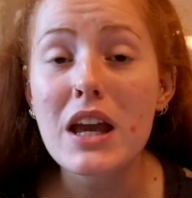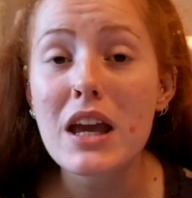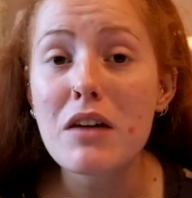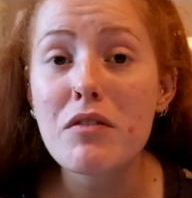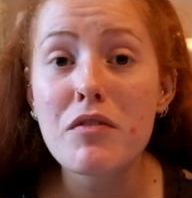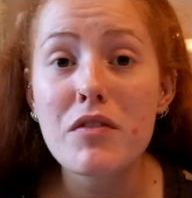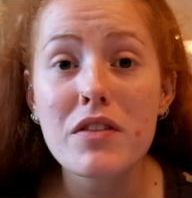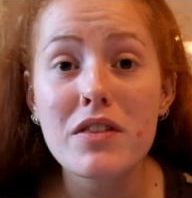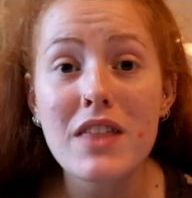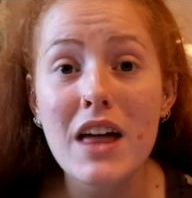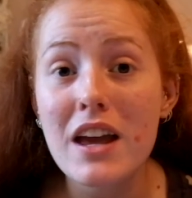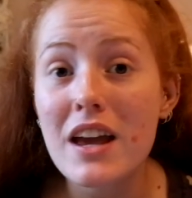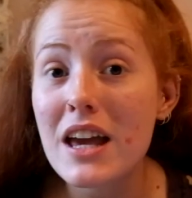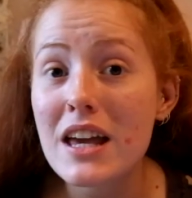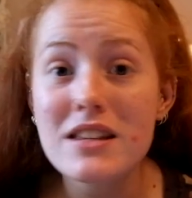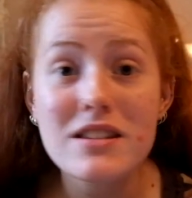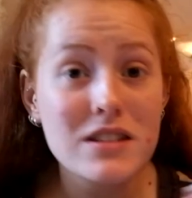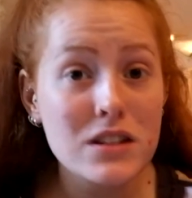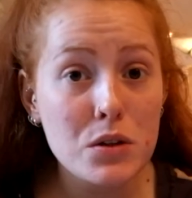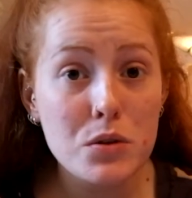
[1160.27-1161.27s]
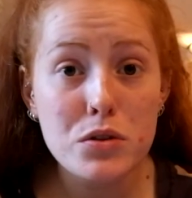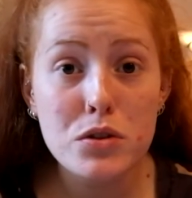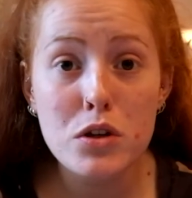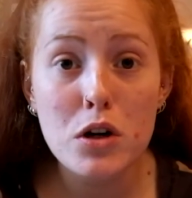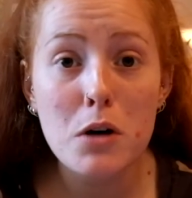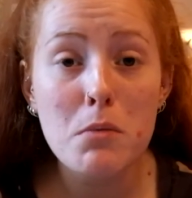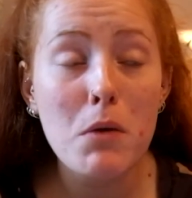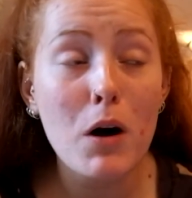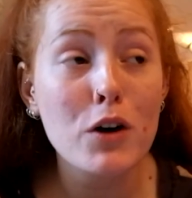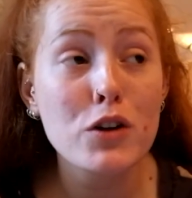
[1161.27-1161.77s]
If there is still
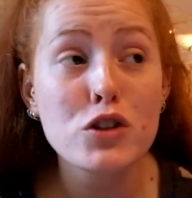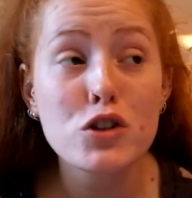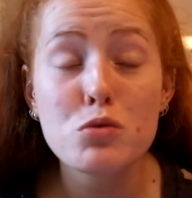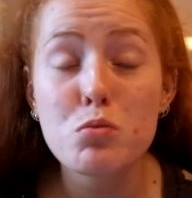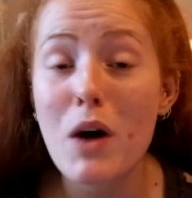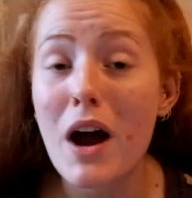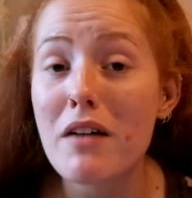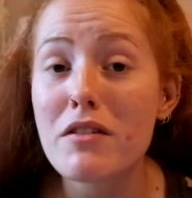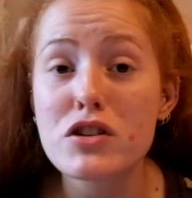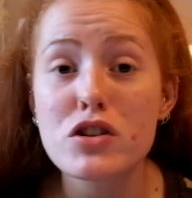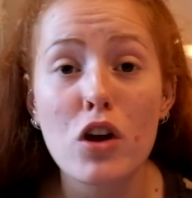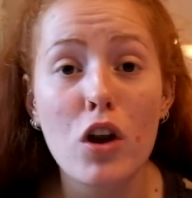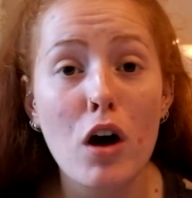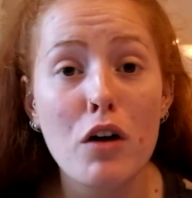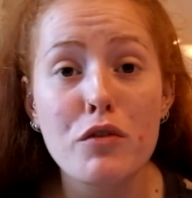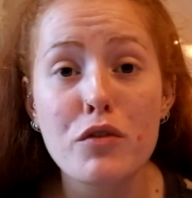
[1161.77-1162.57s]
some, I swear it's on